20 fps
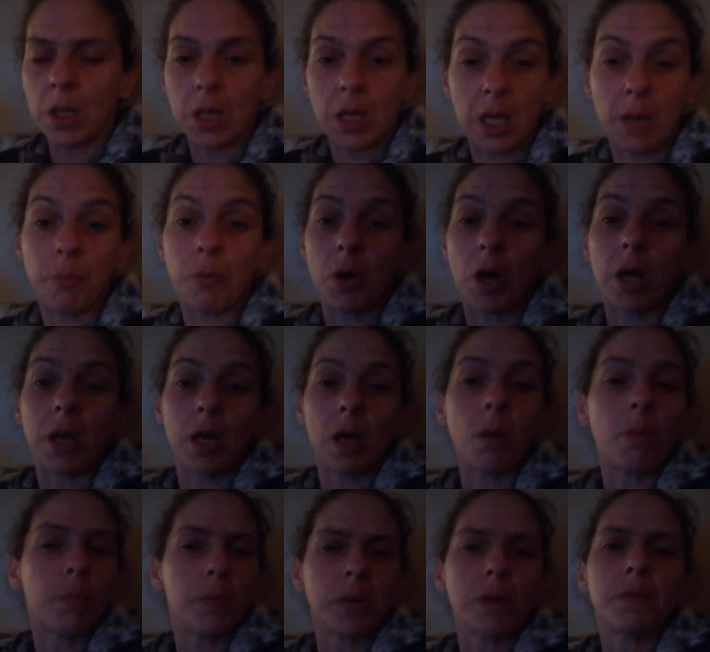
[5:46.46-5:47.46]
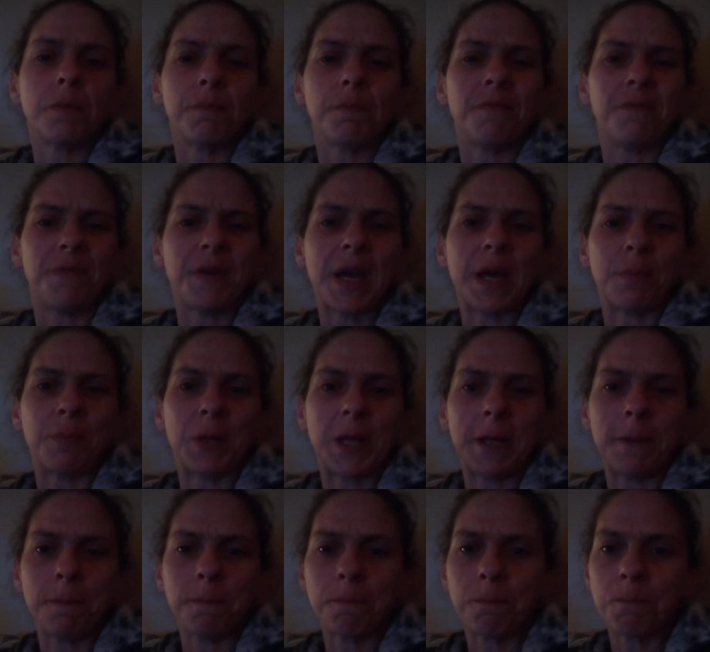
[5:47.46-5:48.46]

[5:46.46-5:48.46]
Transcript: He brought up family.